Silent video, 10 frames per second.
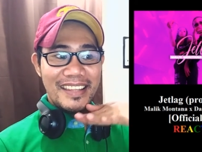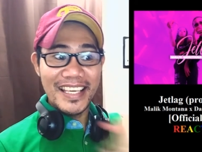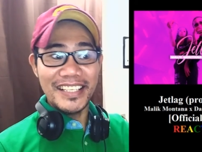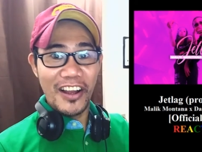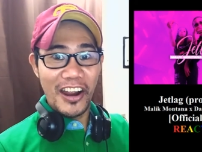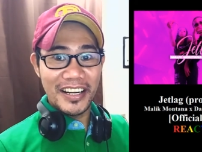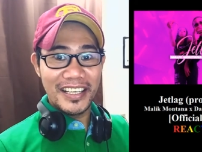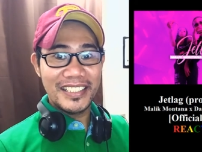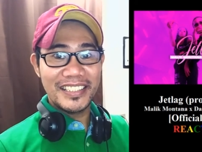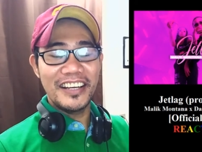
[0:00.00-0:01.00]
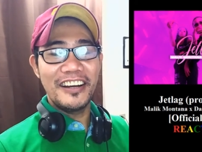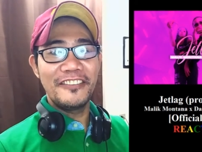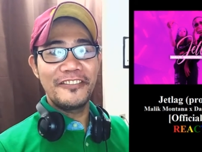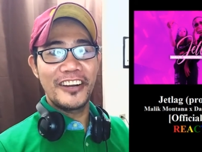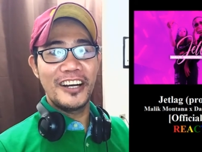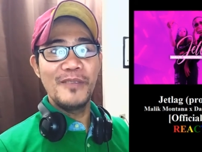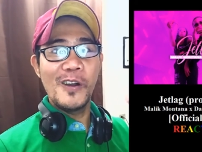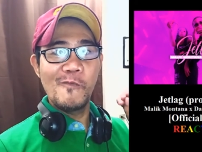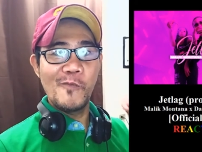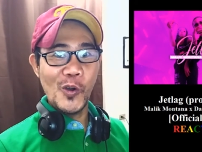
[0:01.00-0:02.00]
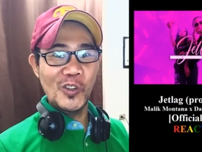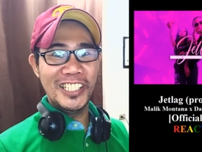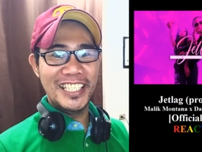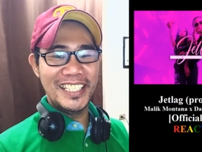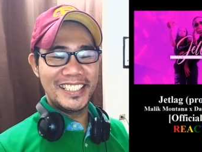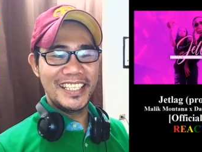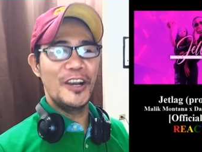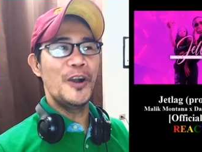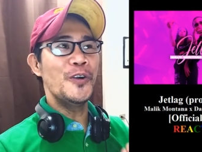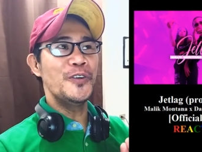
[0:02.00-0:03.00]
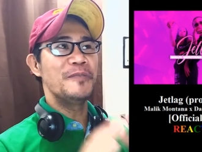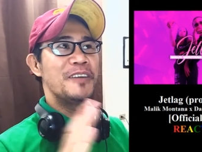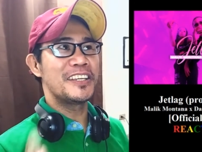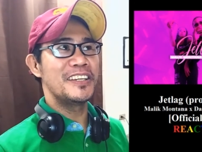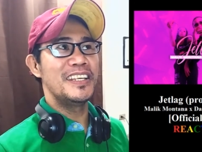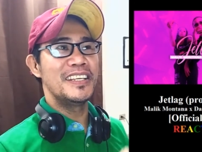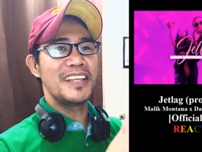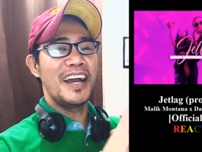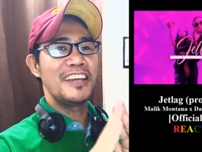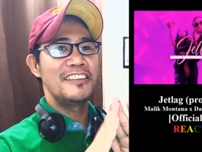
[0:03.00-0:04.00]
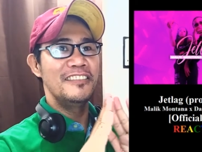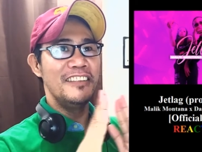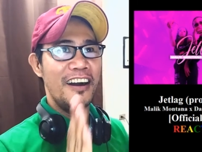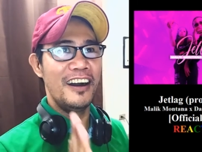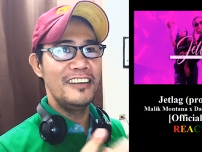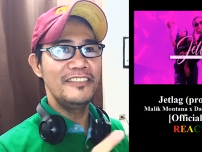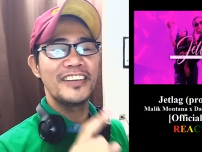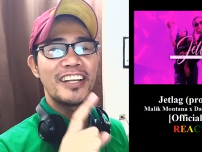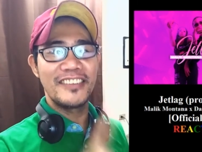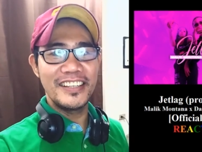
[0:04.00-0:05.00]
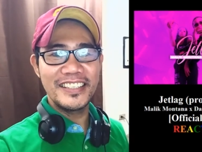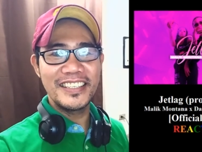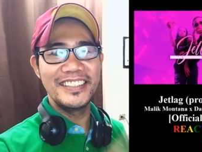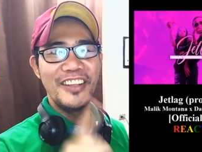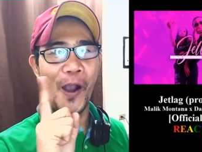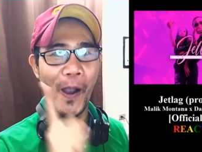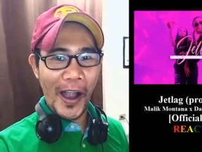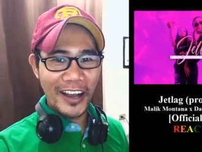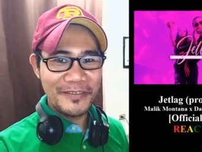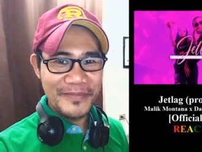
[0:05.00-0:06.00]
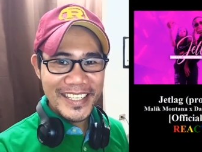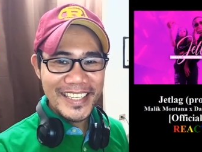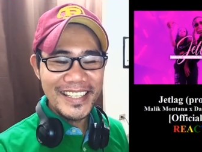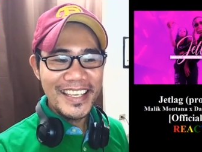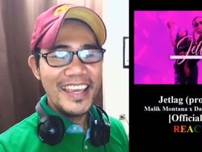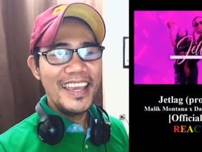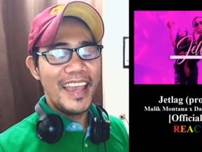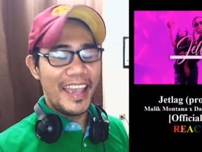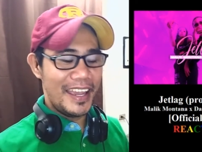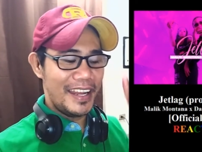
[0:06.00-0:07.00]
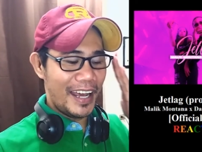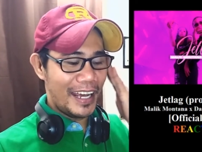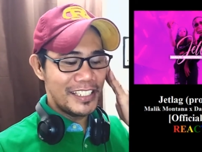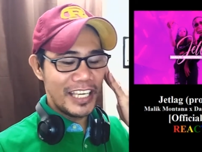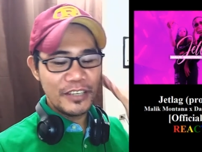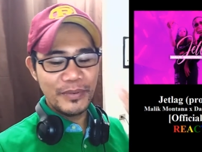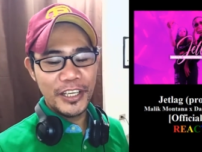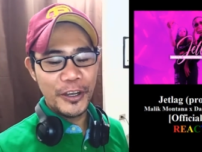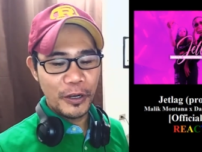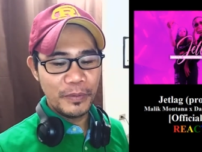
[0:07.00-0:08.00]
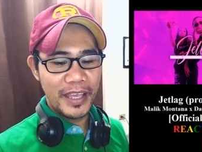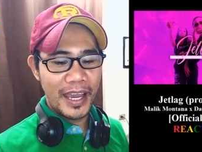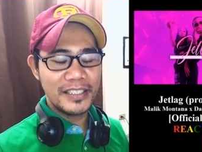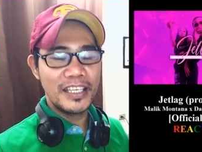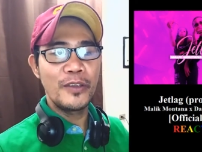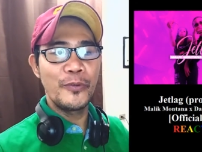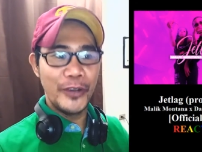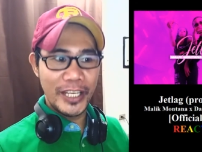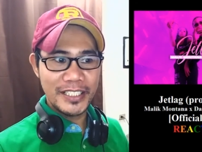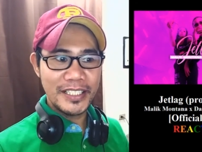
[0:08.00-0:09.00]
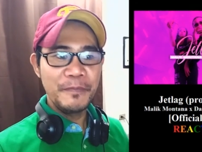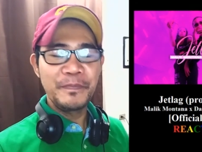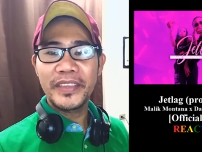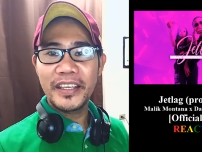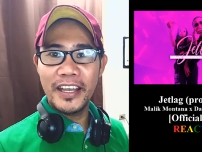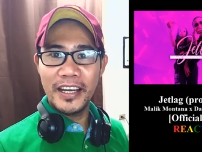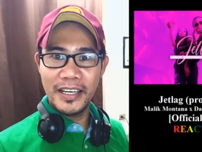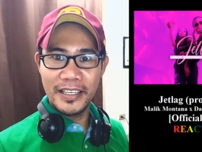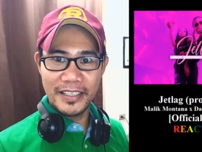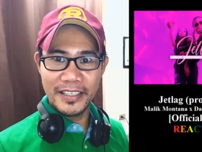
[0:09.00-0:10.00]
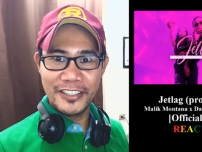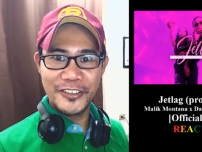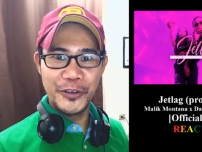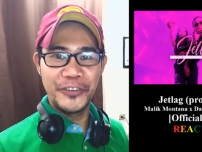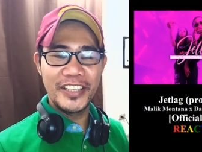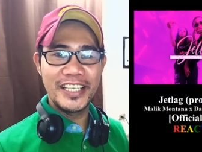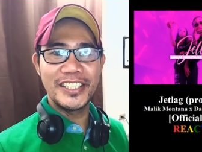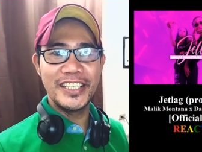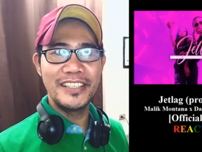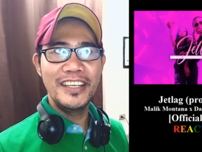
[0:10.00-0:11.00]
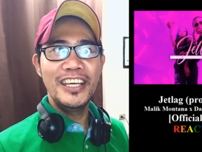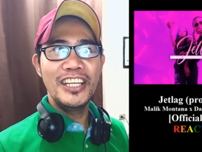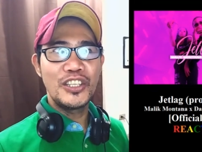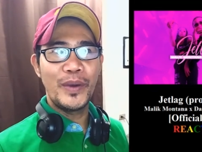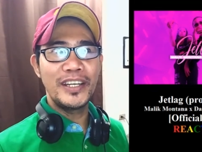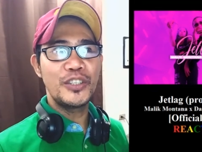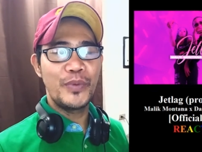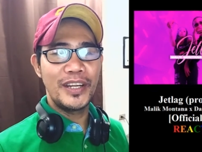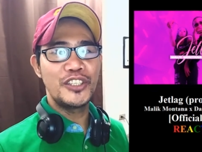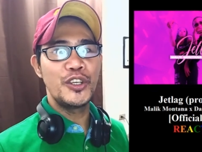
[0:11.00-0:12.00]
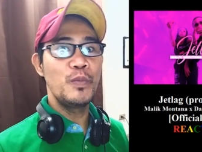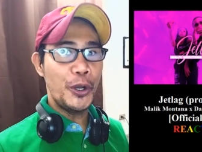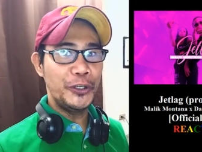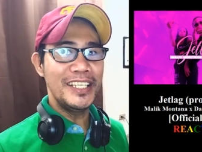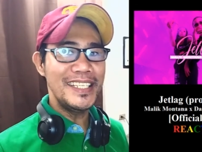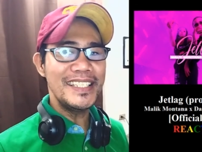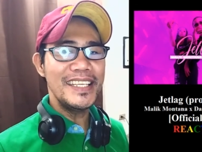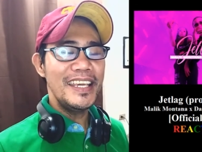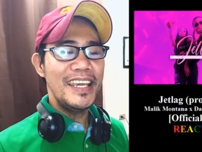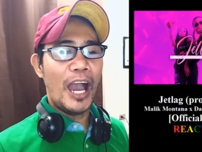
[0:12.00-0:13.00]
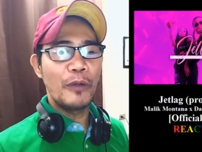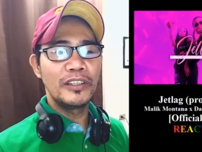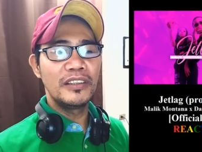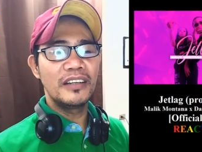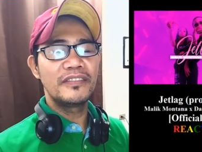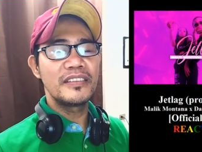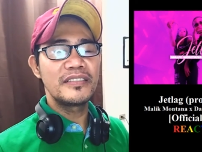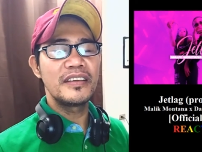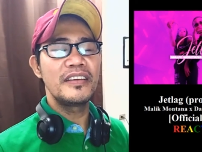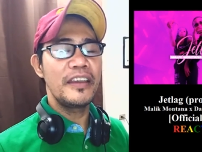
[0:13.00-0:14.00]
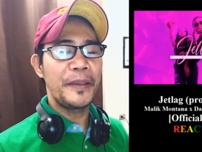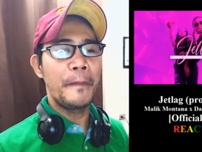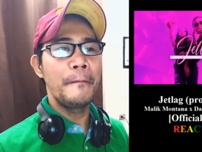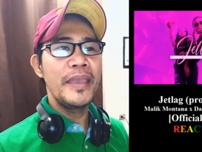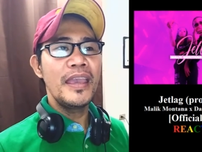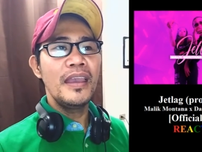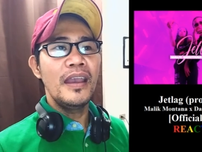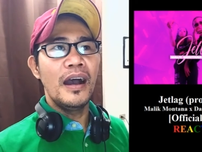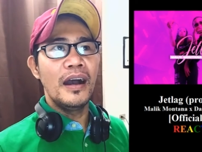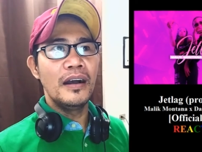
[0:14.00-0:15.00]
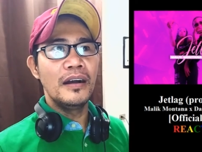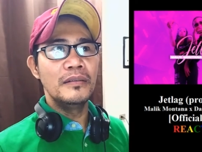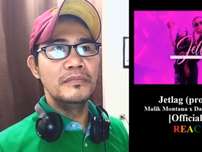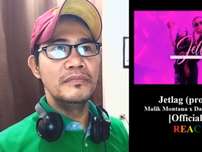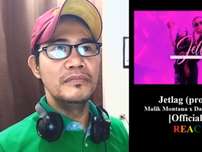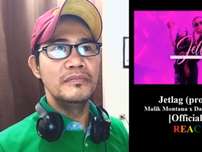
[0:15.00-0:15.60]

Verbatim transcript: these artists are from Poland. Oh my goodness. I love Krystian Ochman and I genuinely hope that he wins uh, in Eurovision 2022 Poland. I would love to see him uh,